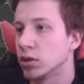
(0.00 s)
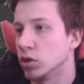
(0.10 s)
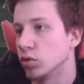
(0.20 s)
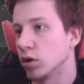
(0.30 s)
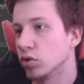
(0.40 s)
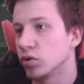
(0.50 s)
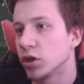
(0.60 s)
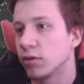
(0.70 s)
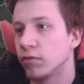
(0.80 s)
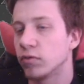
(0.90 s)
You can use
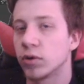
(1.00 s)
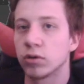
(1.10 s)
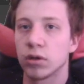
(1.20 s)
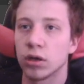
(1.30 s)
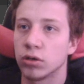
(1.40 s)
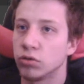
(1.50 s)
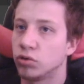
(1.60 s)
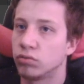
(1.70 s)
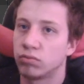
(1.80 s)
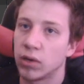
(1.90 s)
it if you want. I
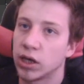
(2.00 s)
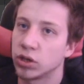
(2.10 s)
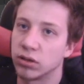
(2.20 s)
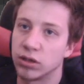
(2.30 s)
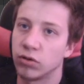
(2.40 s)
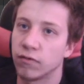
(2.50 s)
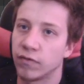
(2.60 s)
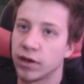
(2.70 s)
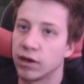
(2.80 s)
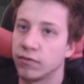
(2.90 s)
actually don't
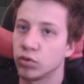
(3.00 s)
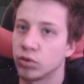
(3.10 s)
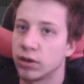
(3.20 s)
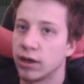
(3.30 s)
think I would